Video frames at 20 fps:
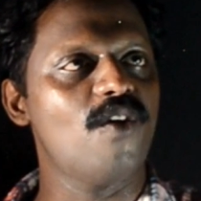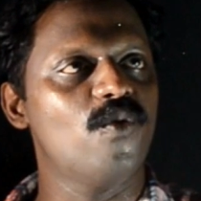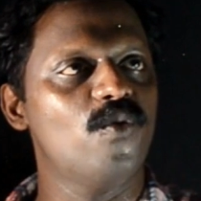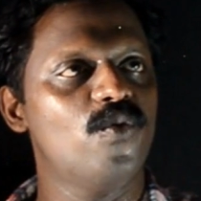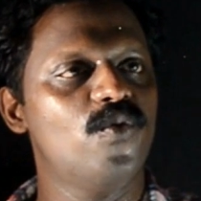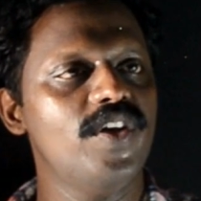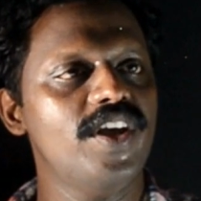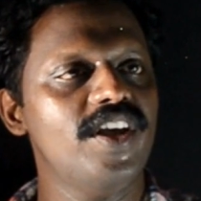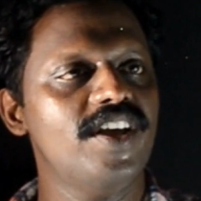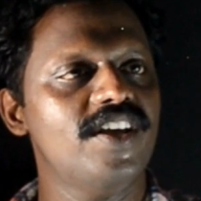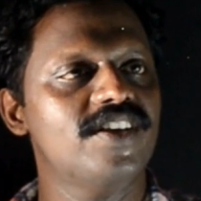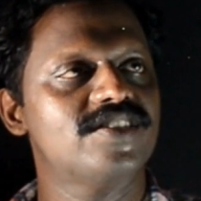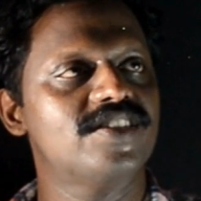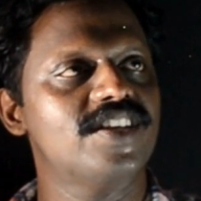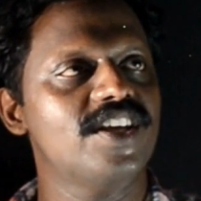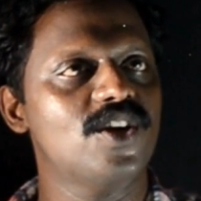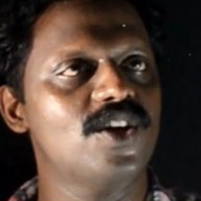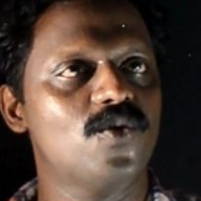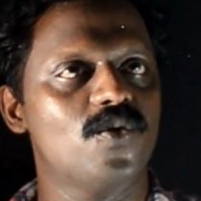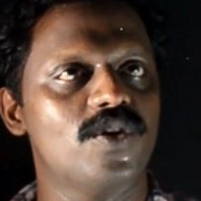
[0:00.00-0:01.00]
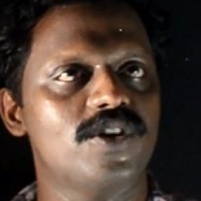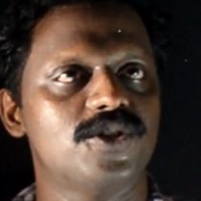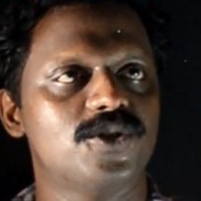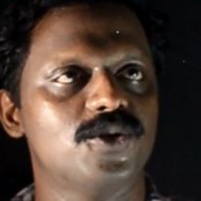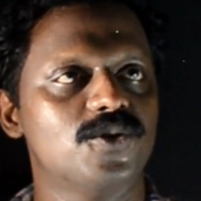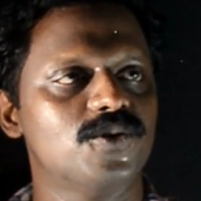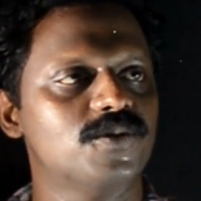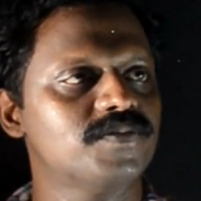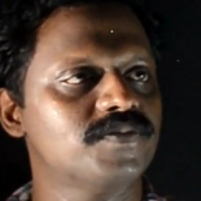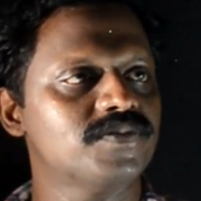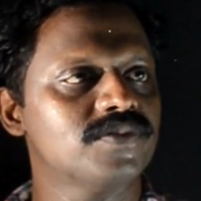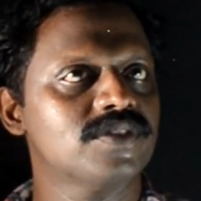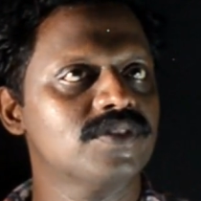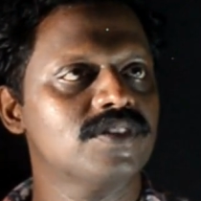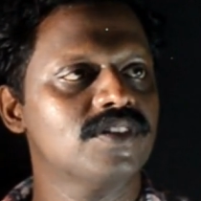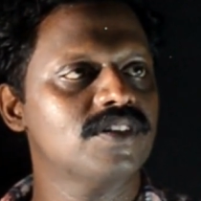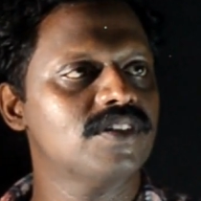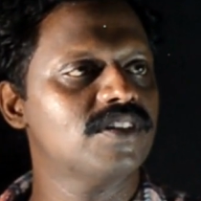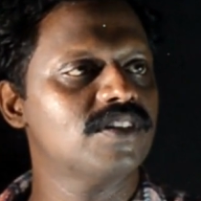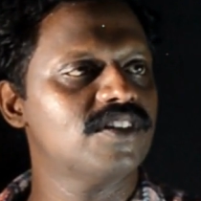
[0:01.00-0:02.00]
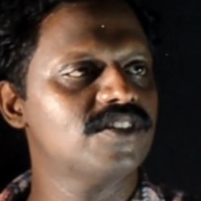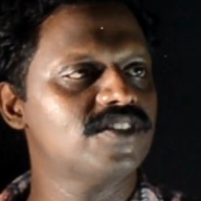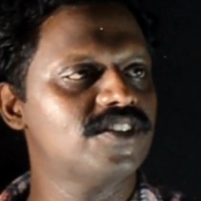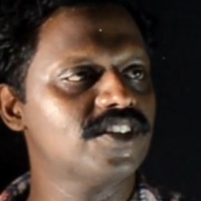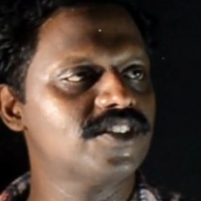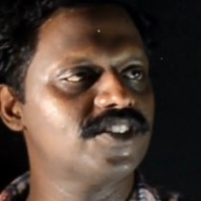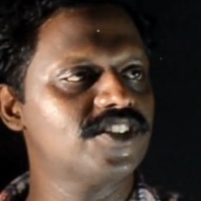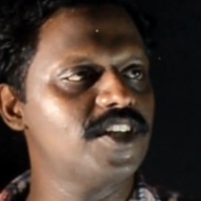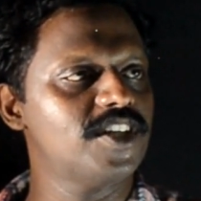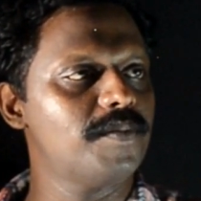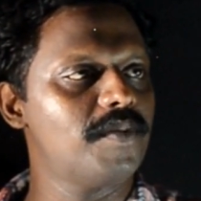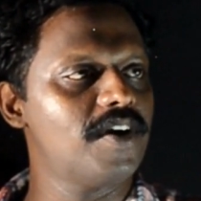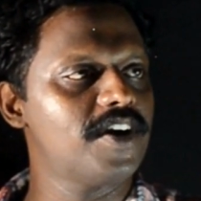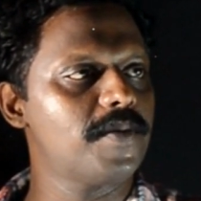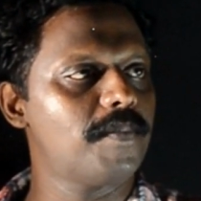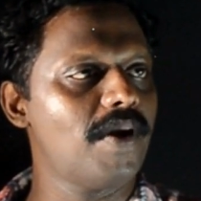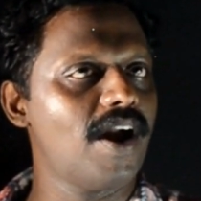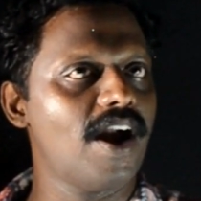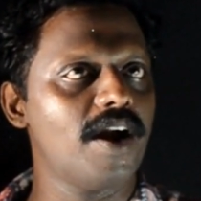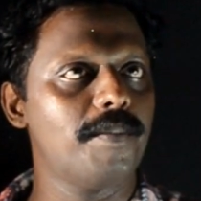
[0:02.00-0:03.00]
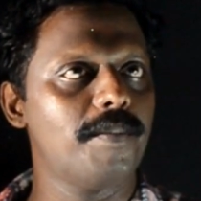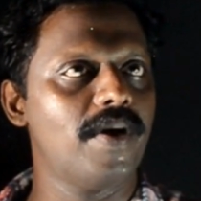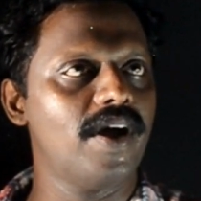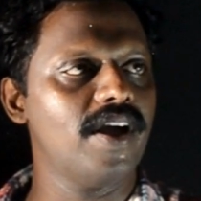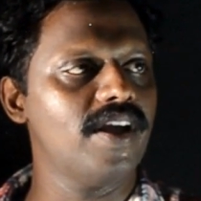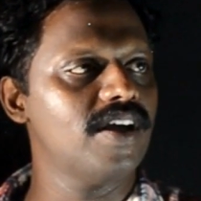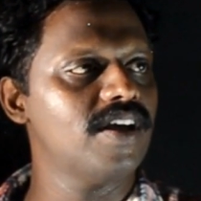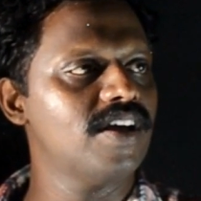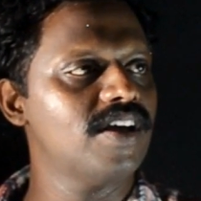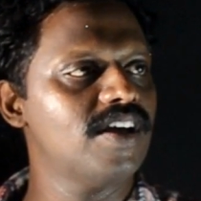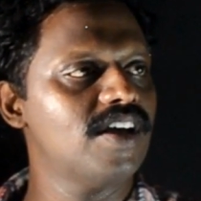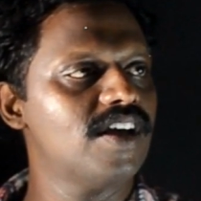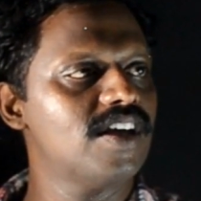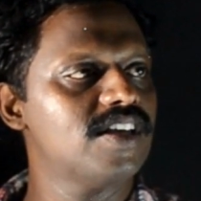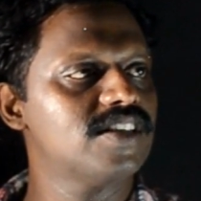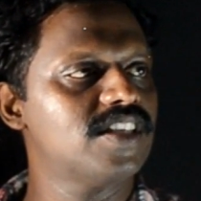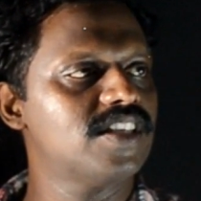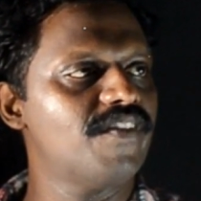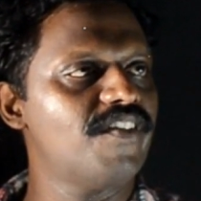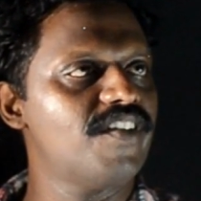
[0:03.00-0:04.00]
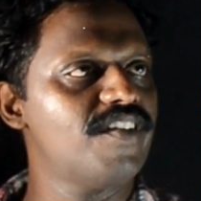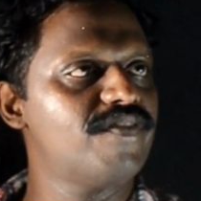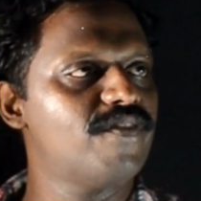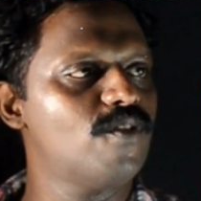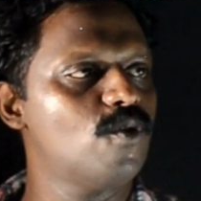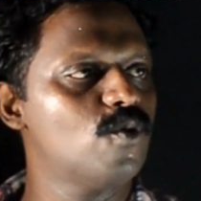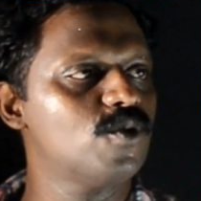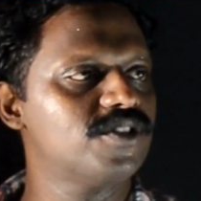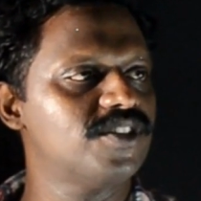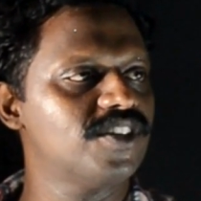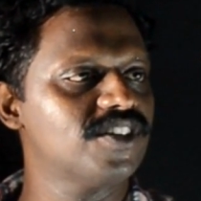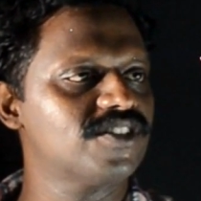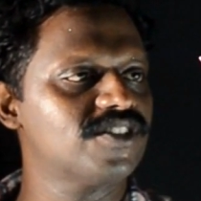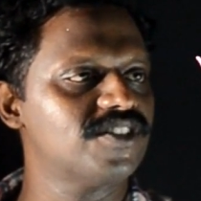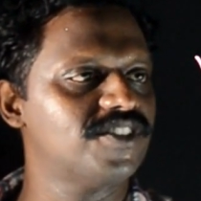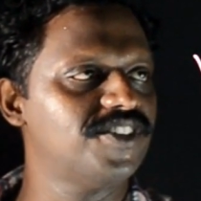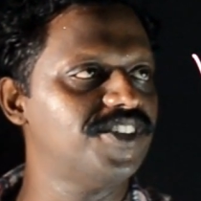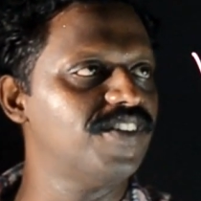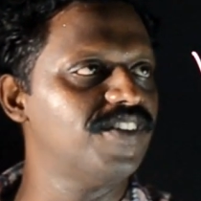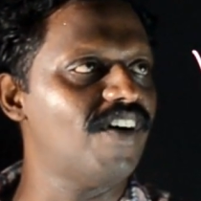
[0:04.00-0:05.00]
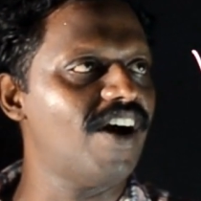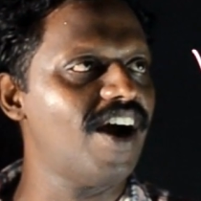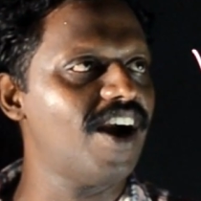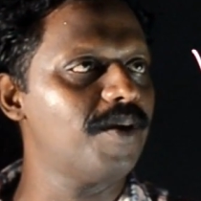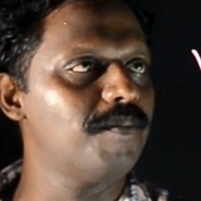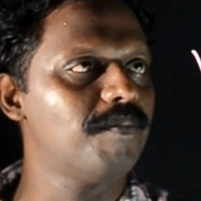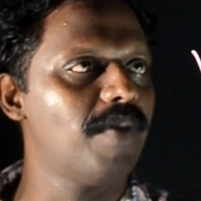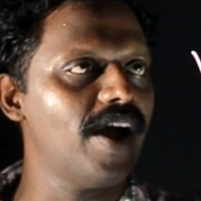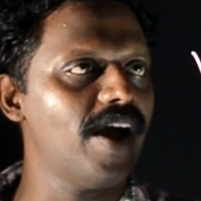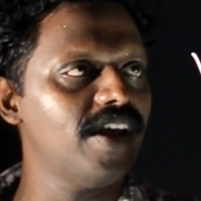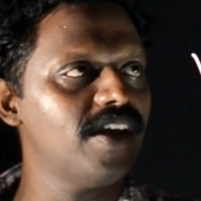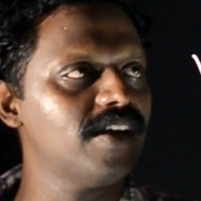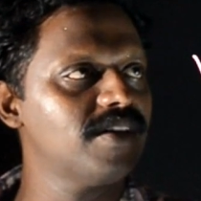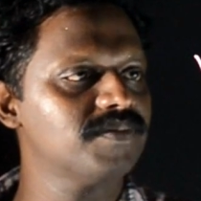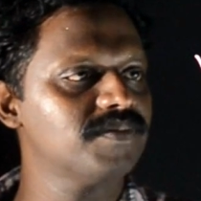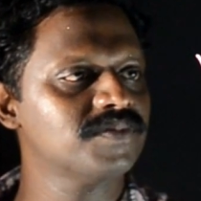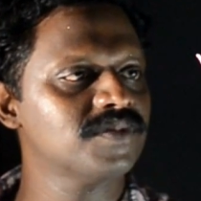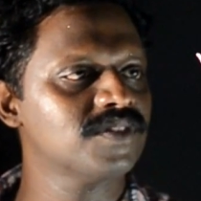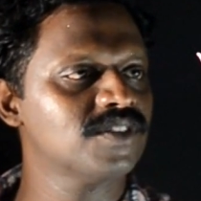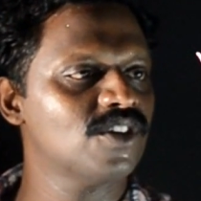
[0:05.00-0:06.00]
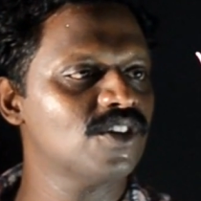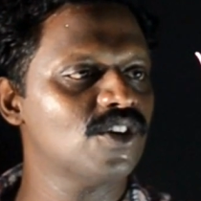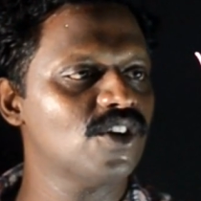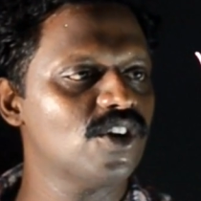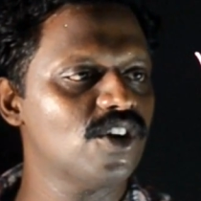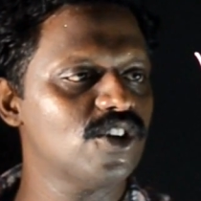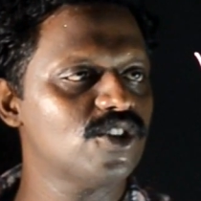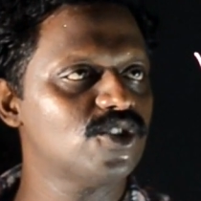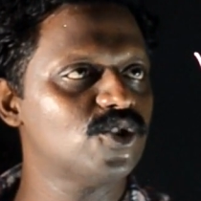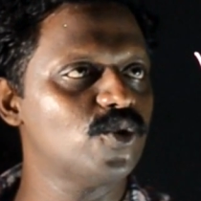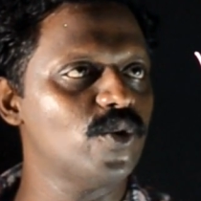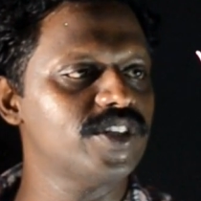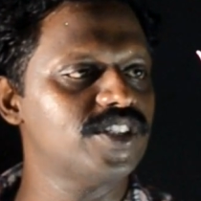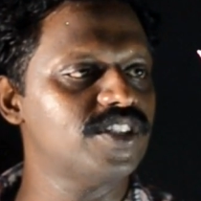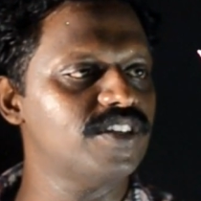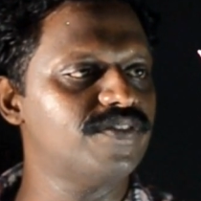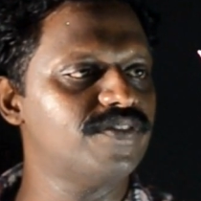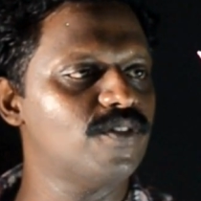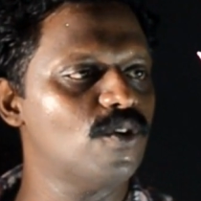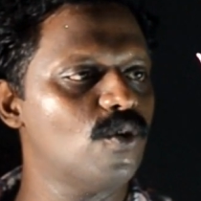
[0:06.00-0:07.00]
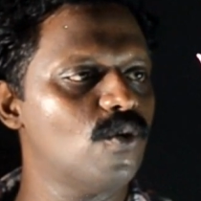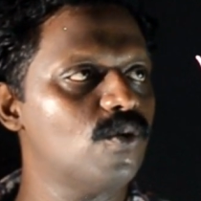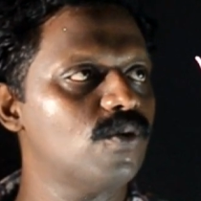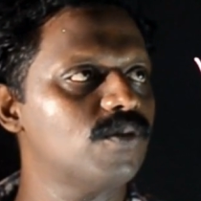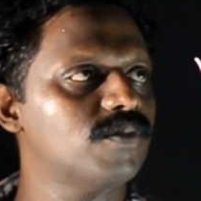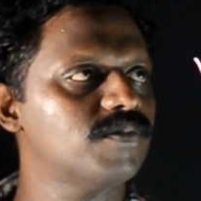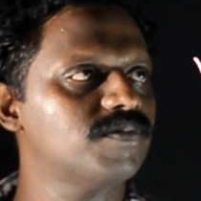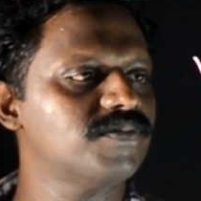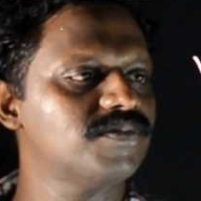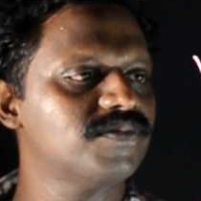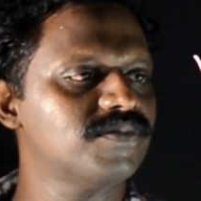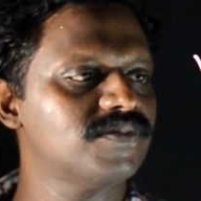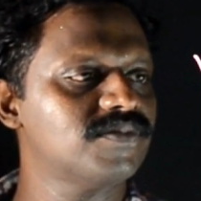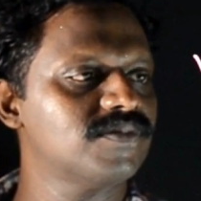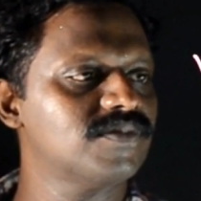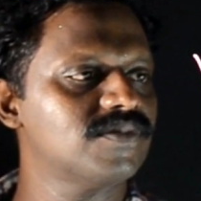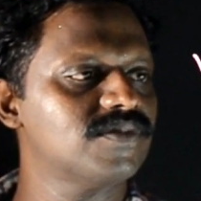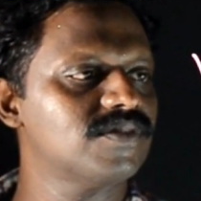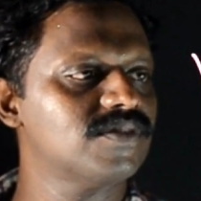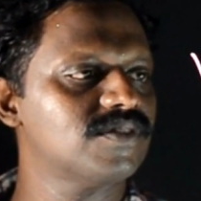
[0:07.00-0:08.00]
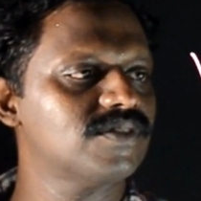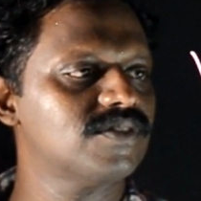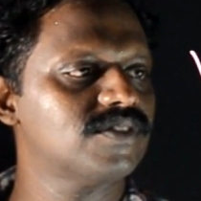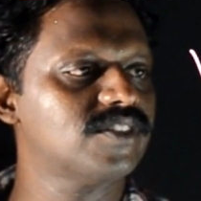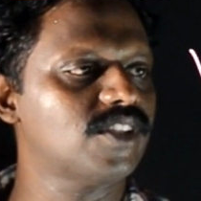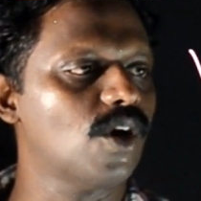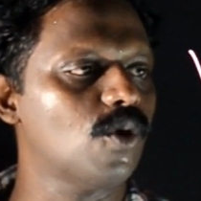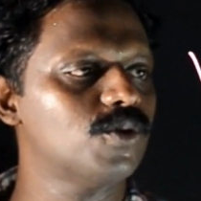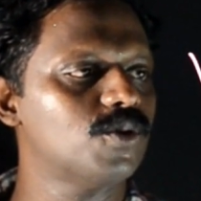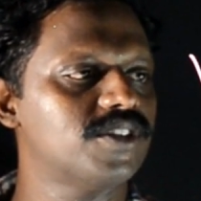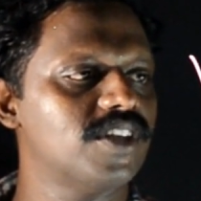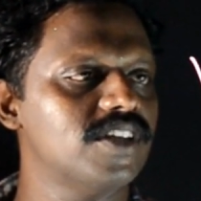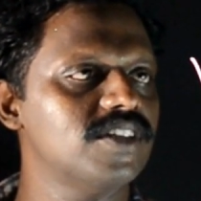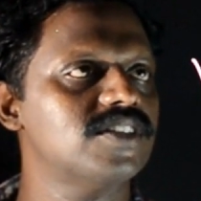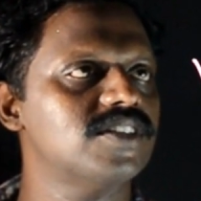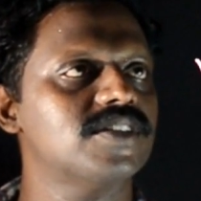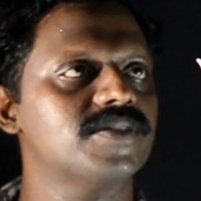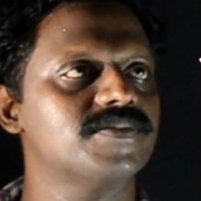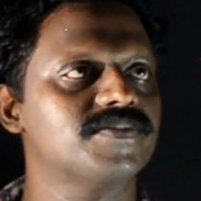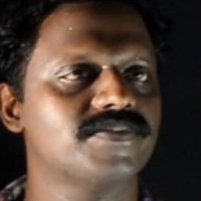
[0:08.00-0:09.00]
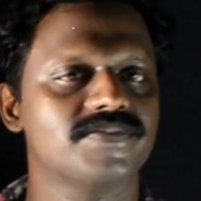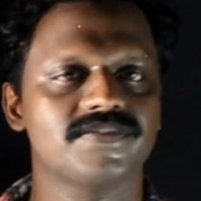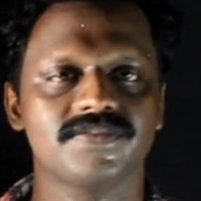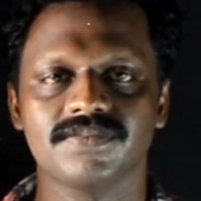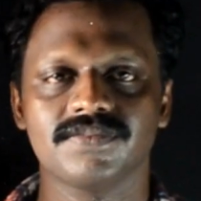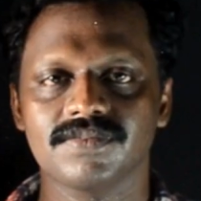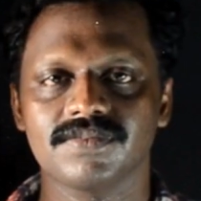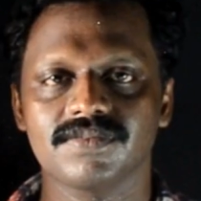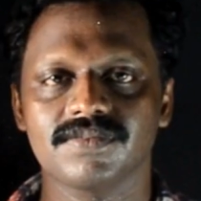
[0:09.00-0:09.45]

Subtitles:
we have V is equal to 60 multiplied by 746 divided by 24,000.